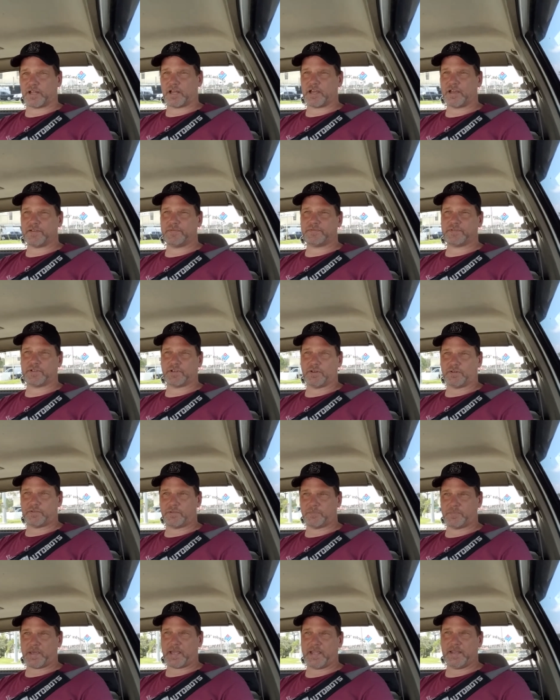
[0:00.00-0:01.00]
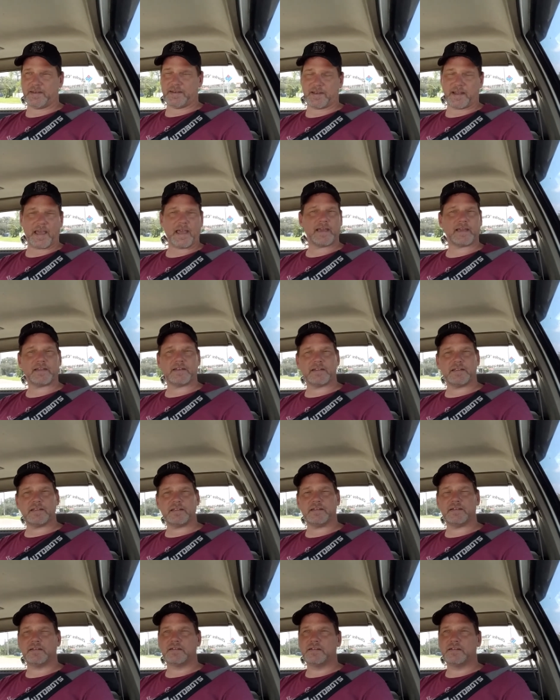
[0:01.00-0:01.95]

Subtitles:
life, to go through pain and agony,